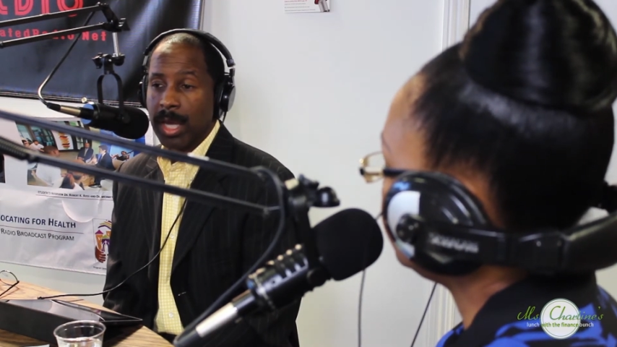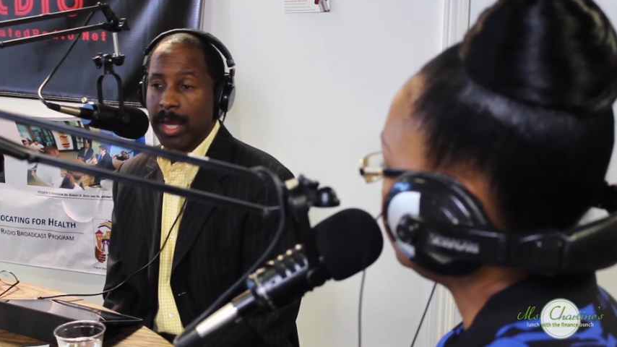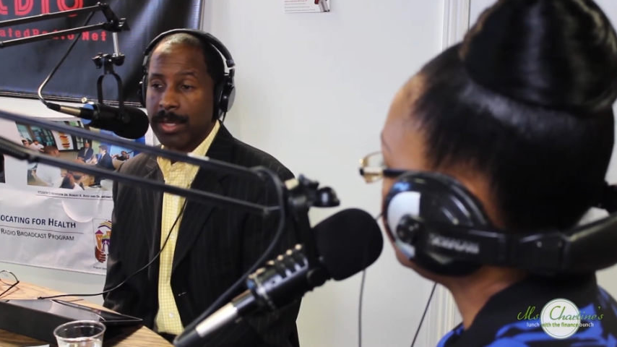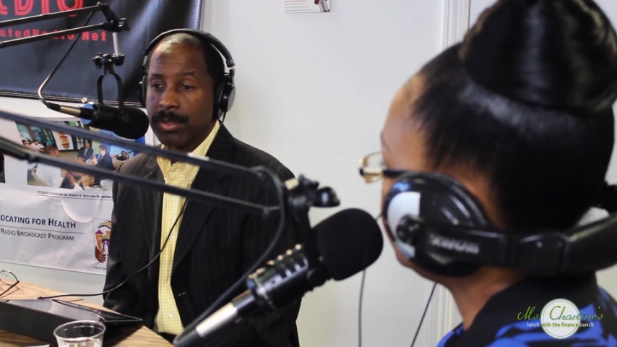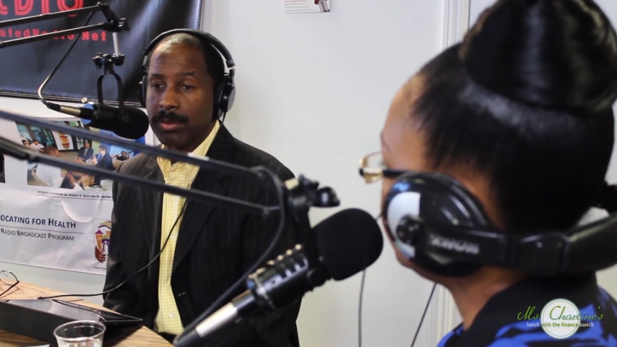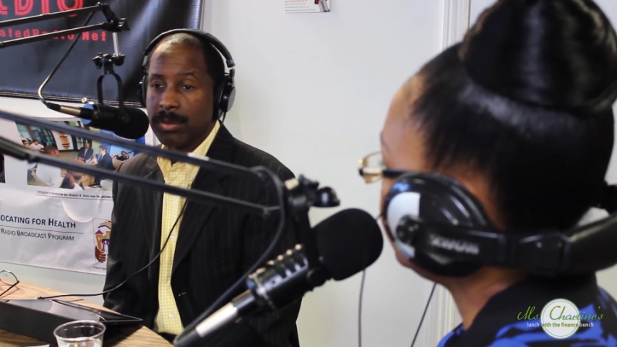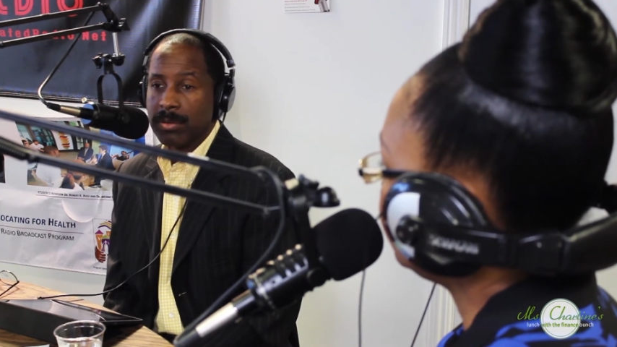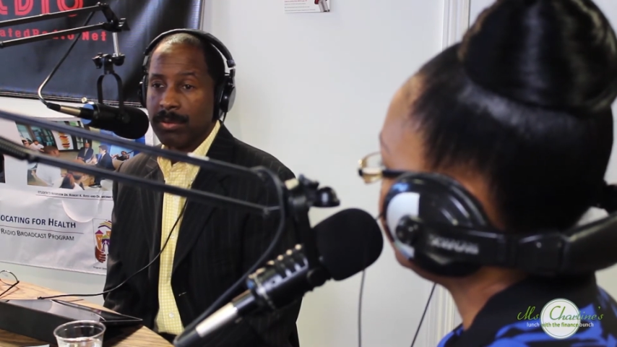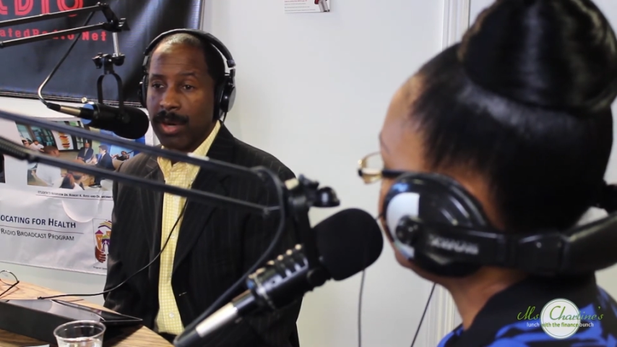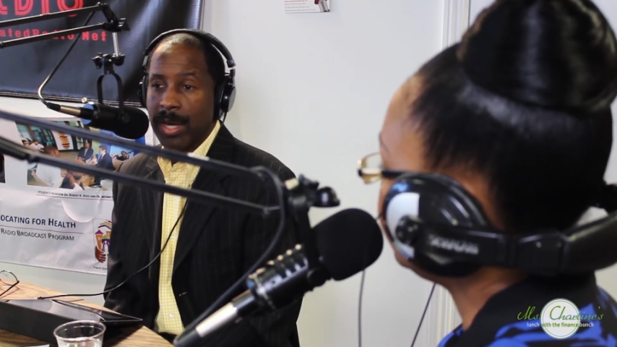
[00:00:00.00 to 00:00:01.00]
and to
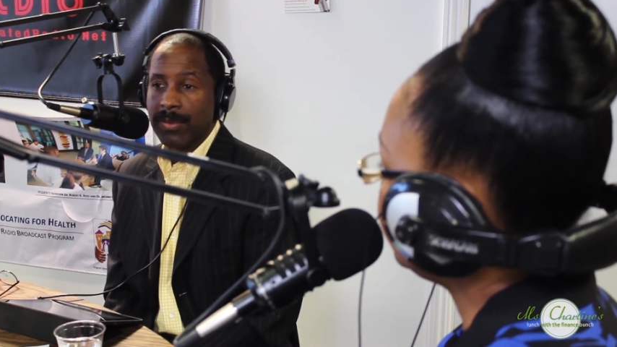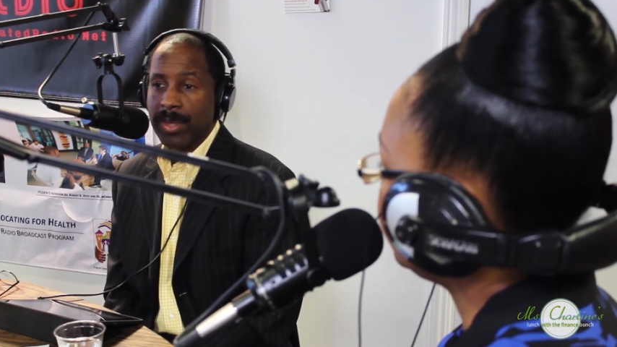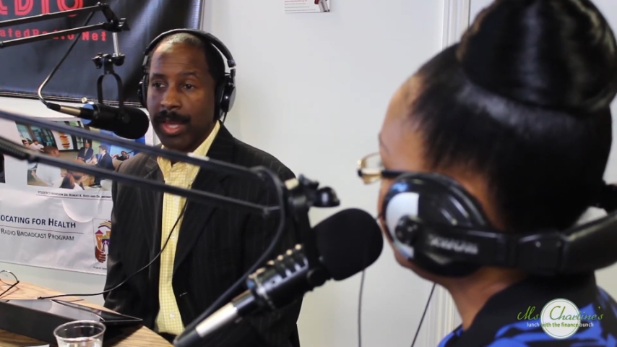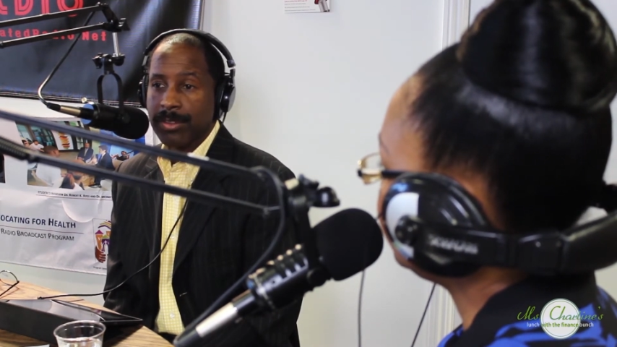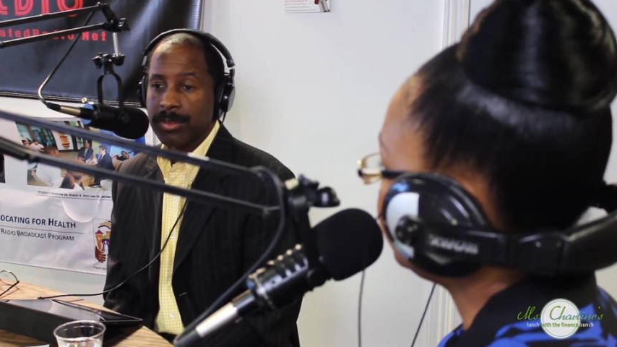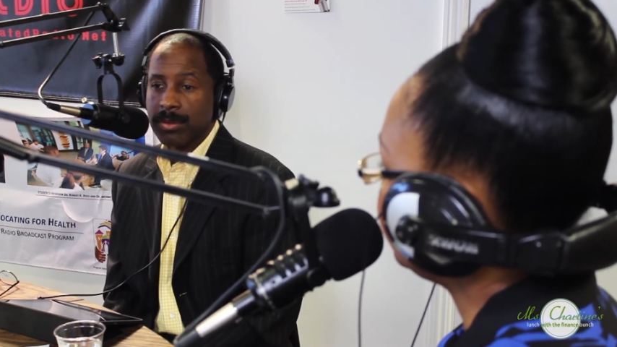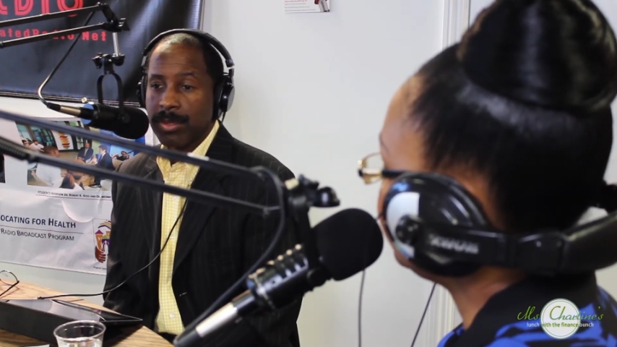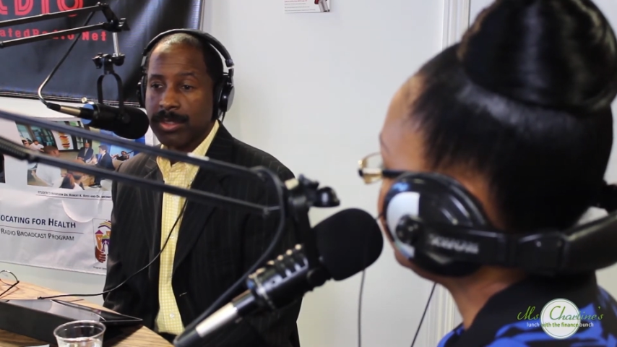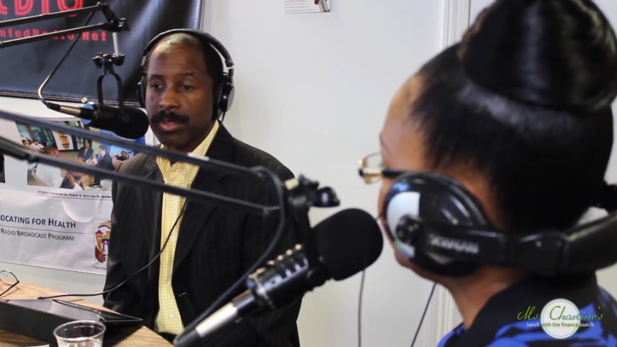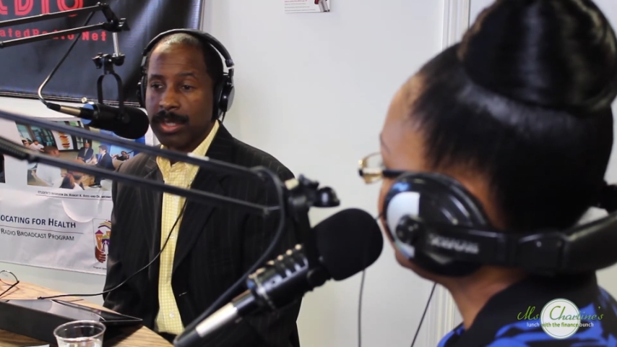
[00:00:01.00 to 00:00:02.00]
do a variety of things to
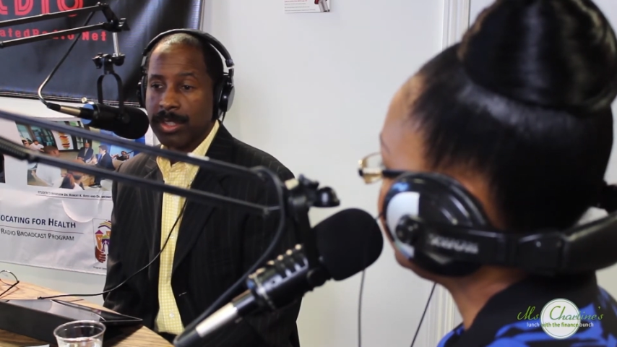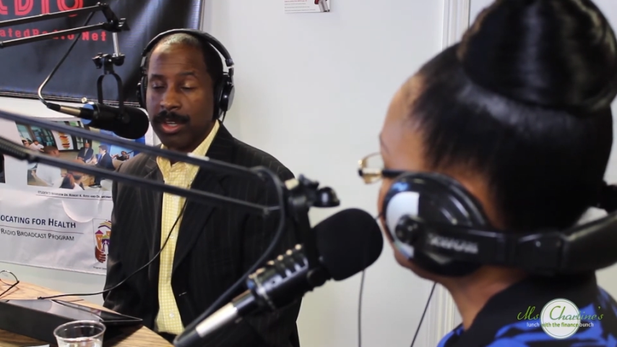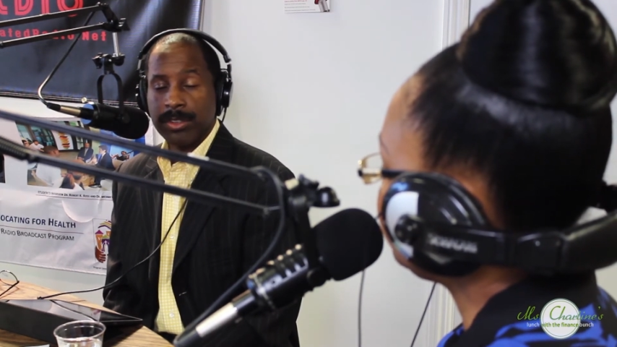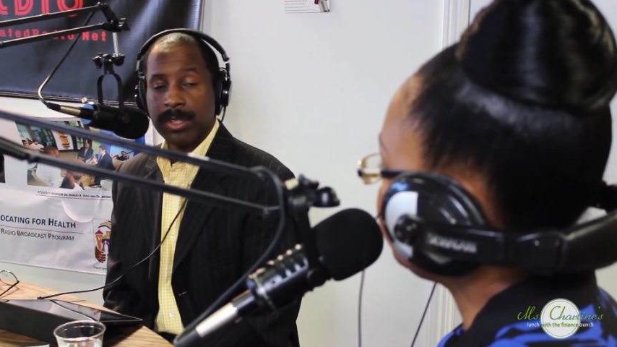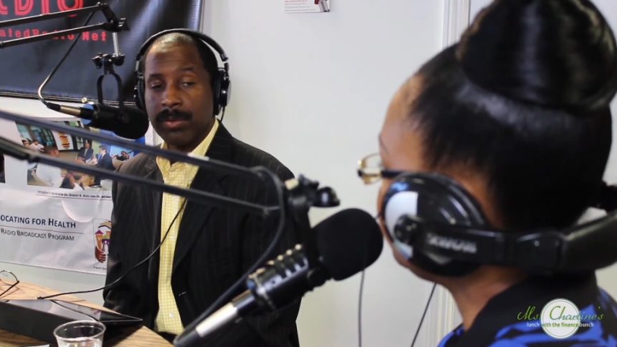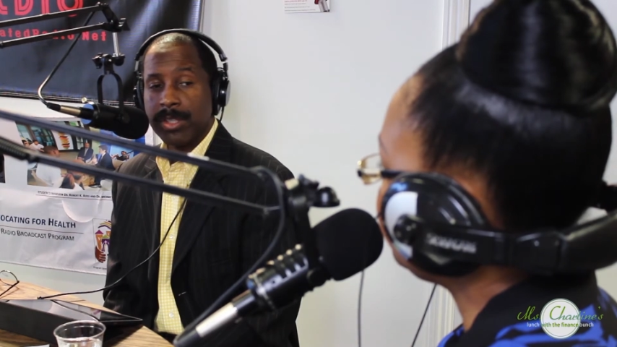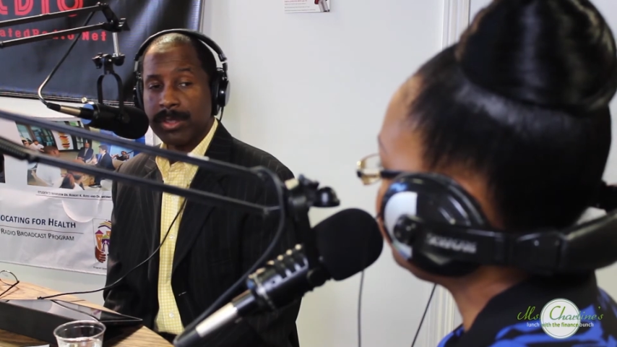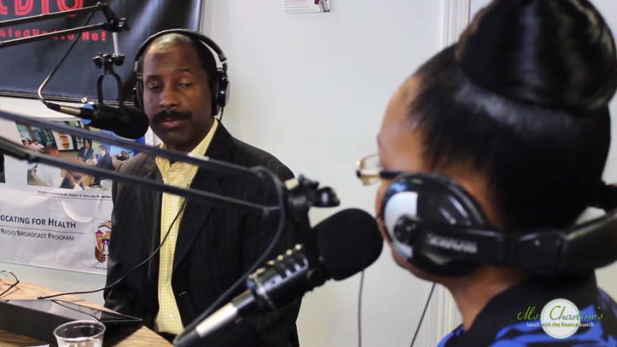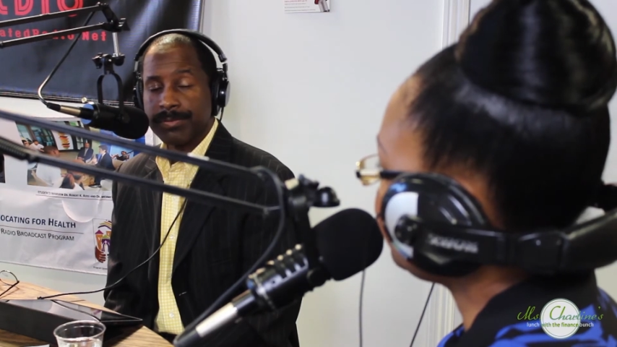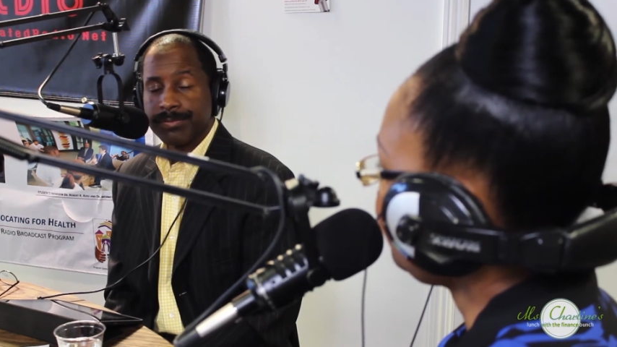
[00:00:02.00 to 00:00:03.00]
reach the younger
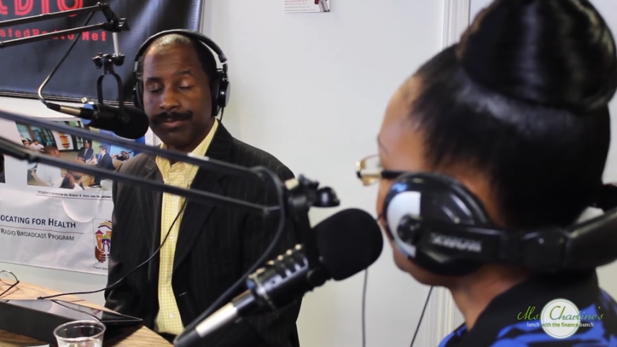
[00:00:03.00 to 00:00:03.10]
generation.